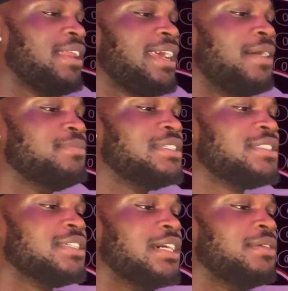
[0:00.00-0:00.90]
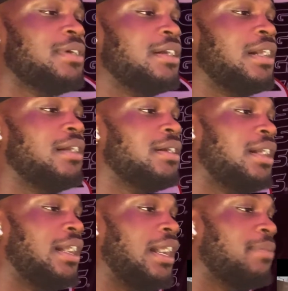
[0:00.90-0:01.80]
like I'm just a, a, a,
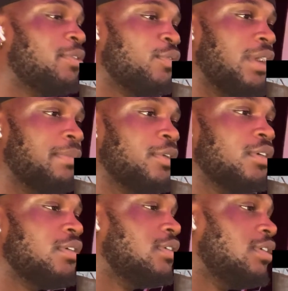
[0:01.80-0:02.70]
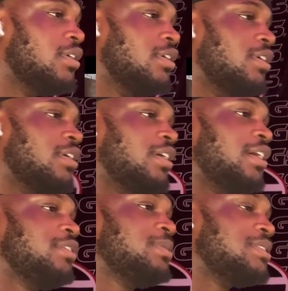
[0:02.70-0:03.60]
a I'm a, I'm a, I